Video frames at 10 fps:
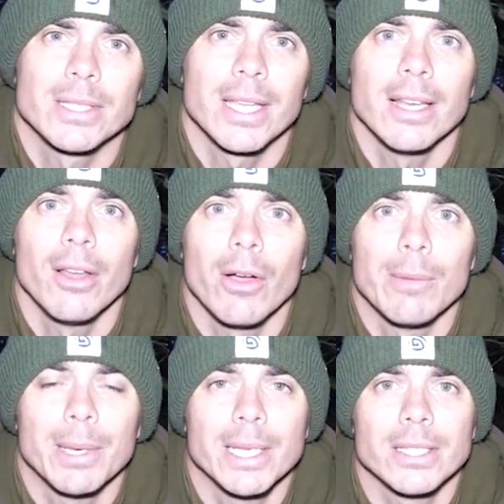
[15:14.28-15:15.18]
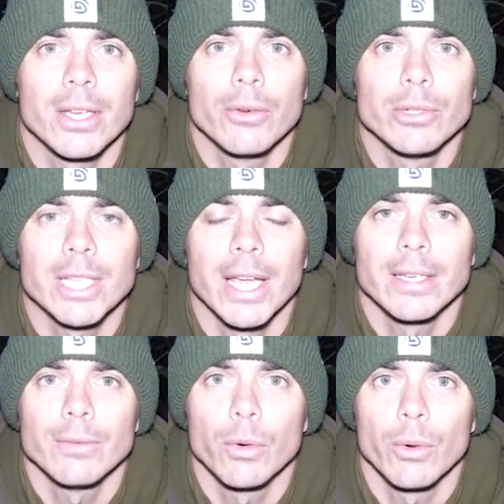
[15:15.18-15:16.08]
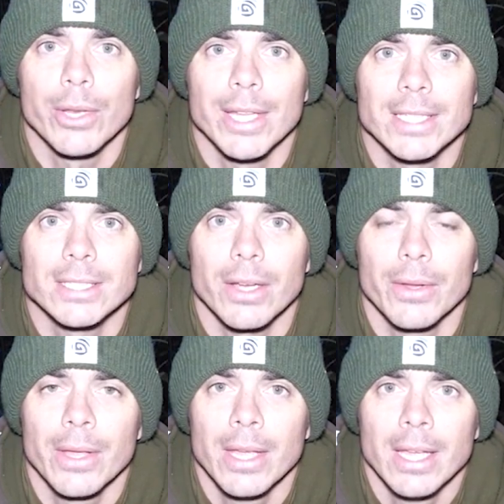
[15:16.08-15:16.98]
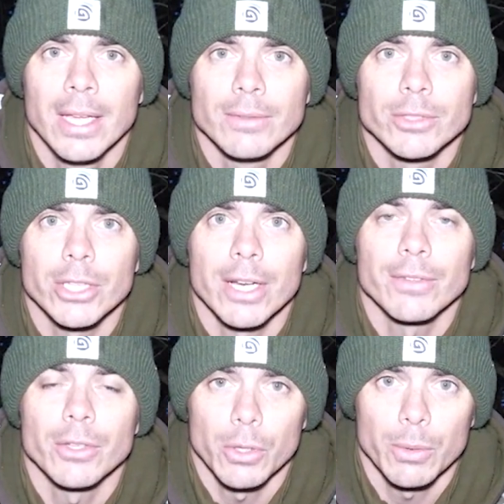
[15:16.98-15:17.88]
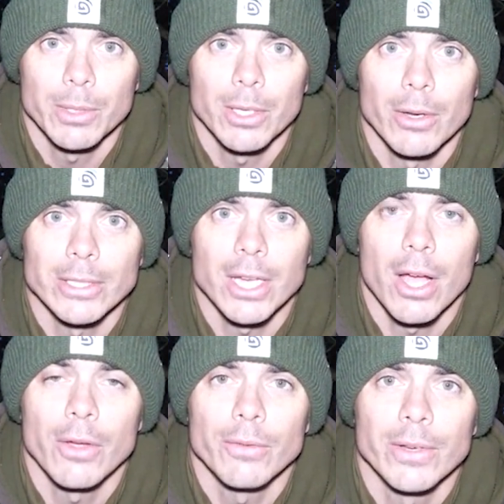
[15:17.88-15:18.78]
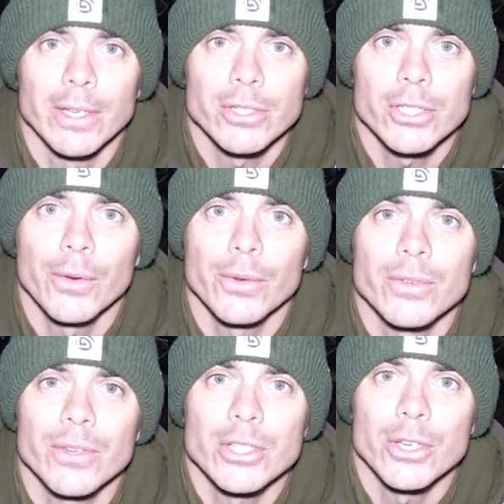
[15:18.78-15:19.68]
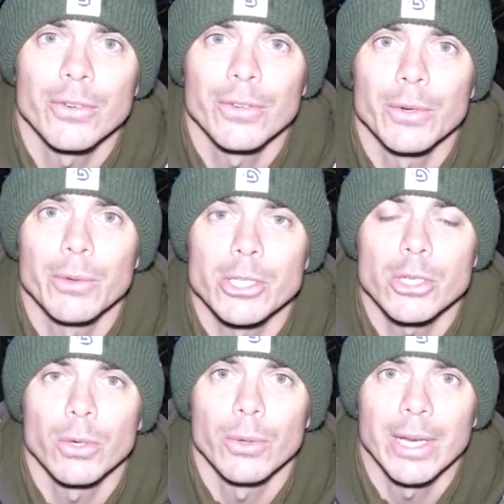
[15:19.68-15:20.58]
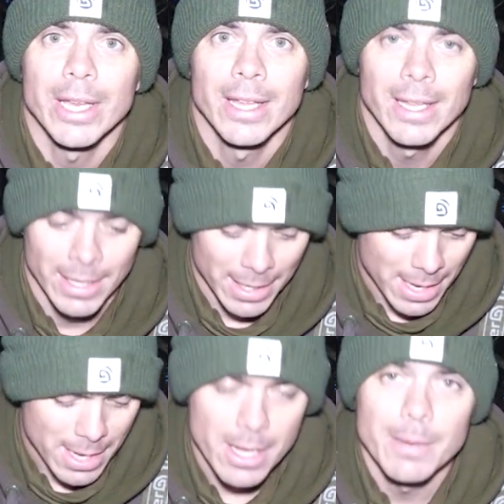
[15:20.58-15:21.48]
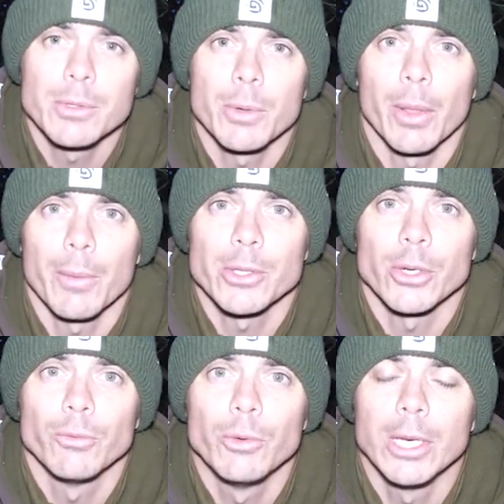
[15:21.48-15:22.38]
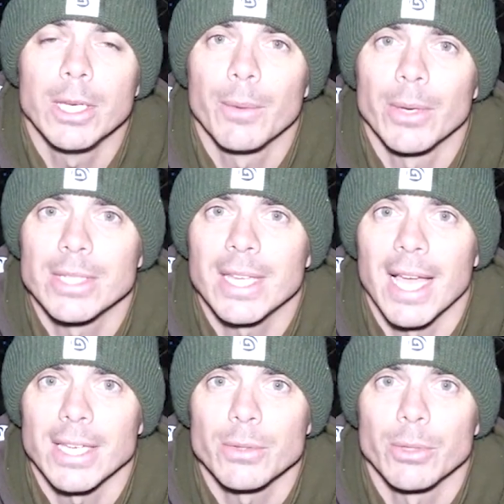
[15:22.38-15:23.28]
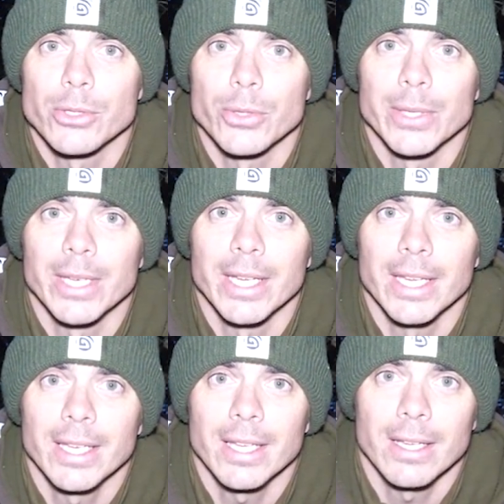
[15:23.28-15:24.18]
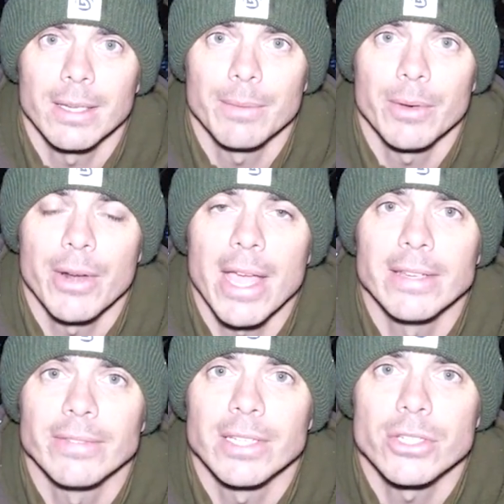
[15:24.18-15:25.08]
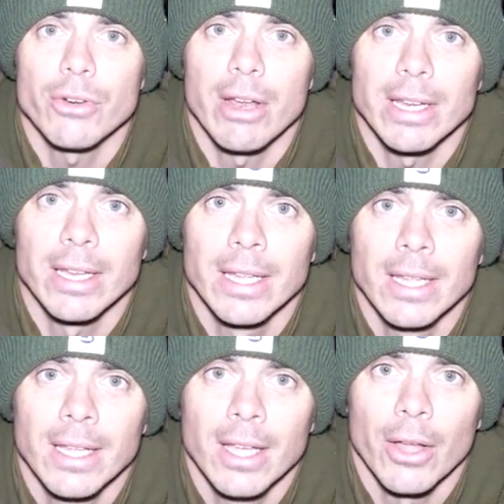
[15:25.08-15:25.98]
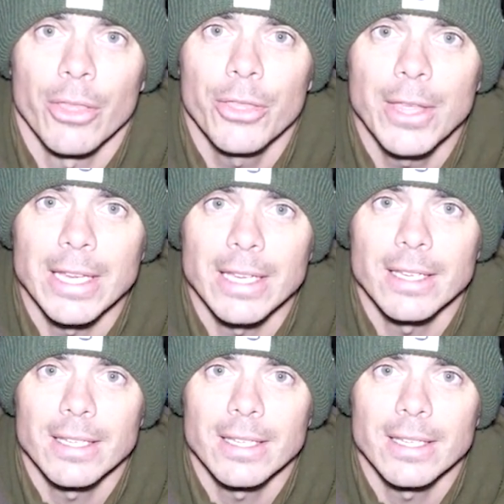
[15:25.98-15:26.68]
to get light, but there's a no retaining rule on here, so I'm just going to have to do it with the lights. Hopefully it showed us fish off in all its glory. It's one of the ones I really wanted to catch when I joined here. They're an Aveley strain. I think